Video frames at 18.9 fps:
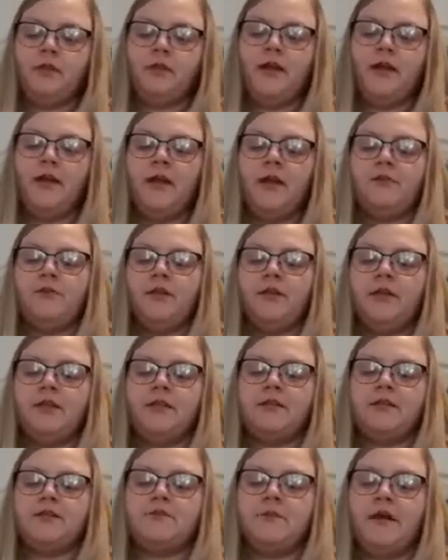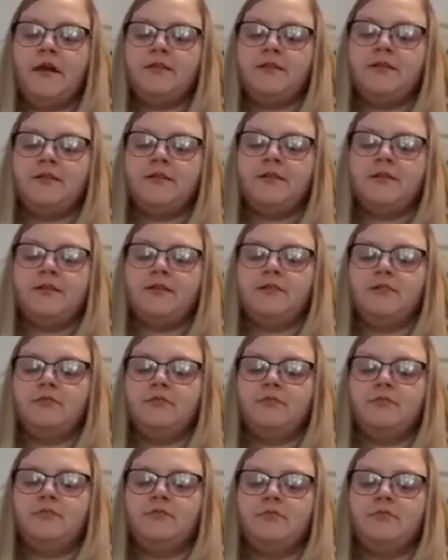I can't really get the spices.